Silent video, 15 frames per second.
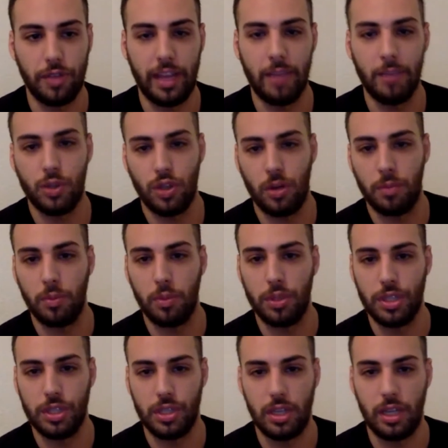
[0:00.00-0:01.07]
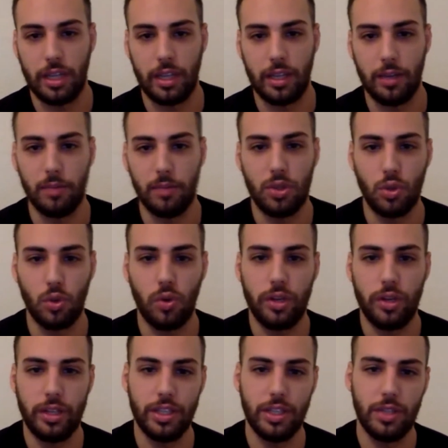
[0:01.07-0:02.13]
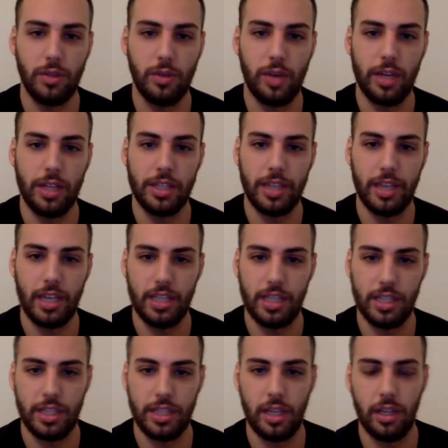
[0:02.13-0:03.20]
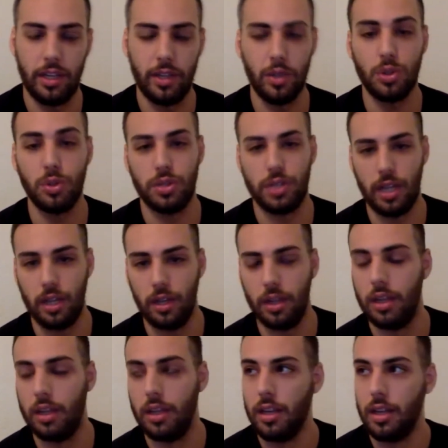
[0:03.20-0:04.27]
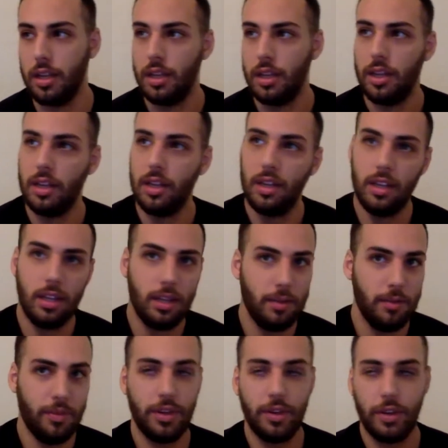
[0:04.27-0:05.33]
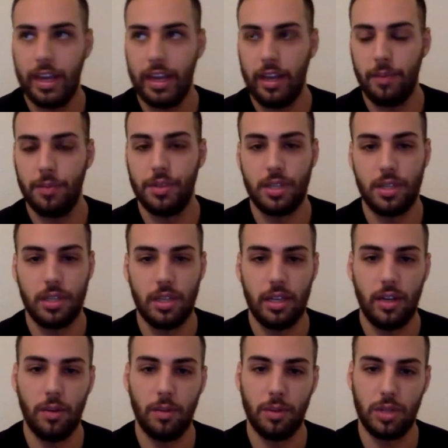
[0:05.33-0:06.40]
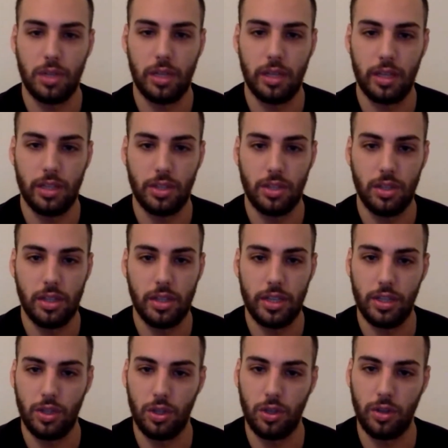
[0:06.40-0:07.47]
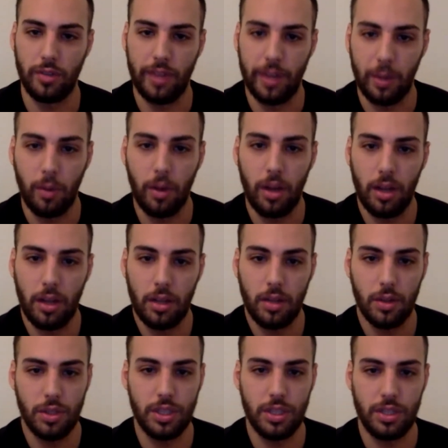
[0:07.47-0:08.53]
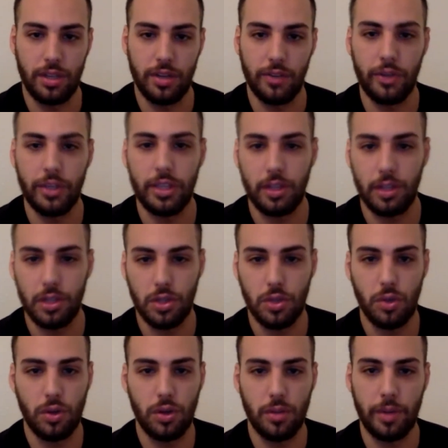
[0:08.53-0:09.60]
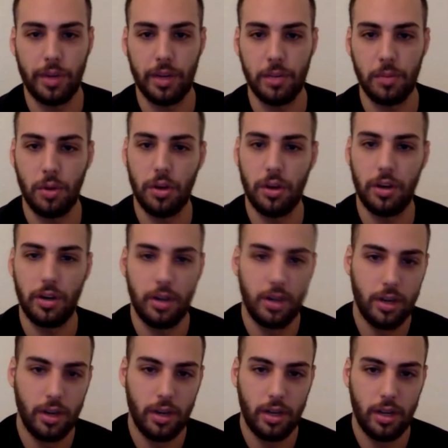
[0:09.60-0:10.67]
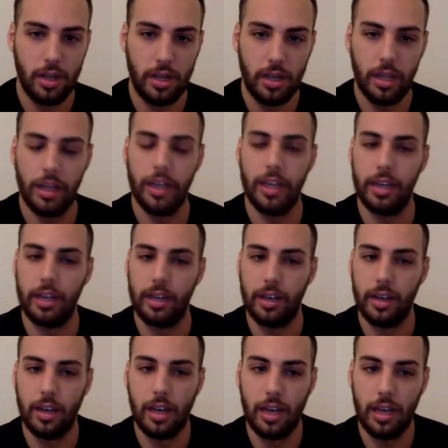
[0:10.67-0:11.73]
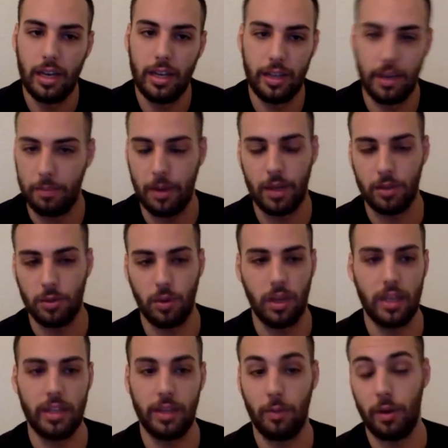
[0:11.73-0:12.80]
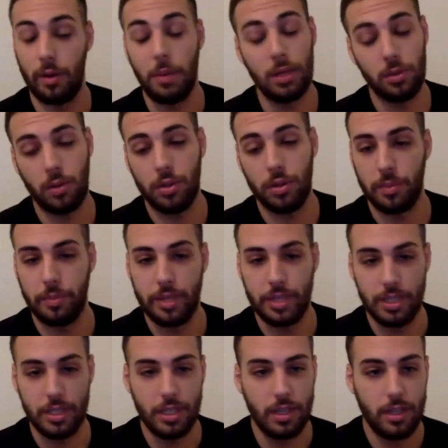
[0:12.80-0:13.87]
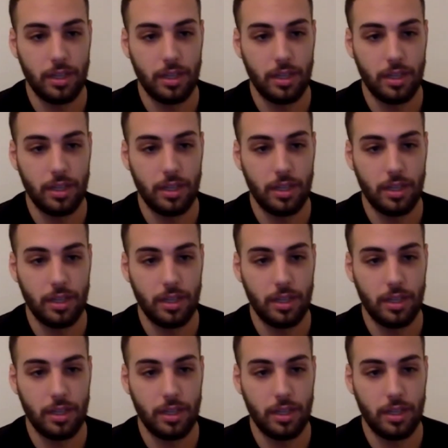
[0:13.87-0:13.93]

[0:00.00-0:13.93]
GameStop, which is like a store in the United States that sell used to sell video games. Obviously, this it's not doing very well because it's a retail store, brick and mortar, and they're about to they were about to lose their business.